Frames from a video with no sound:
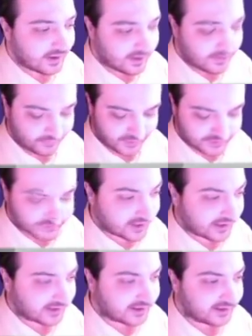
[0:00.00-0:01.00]
First
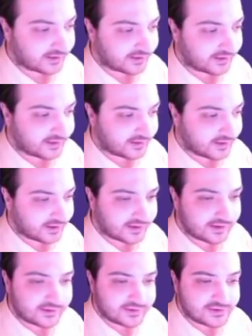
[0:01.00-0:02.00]
thing,
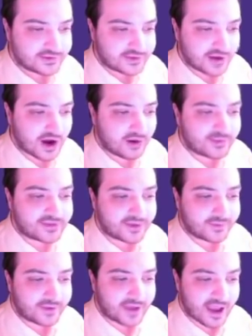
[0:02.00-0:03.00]
start with
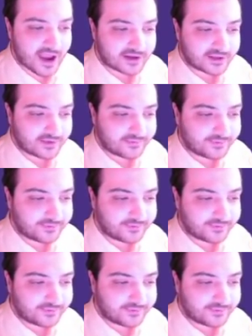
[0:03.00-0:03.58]
something active.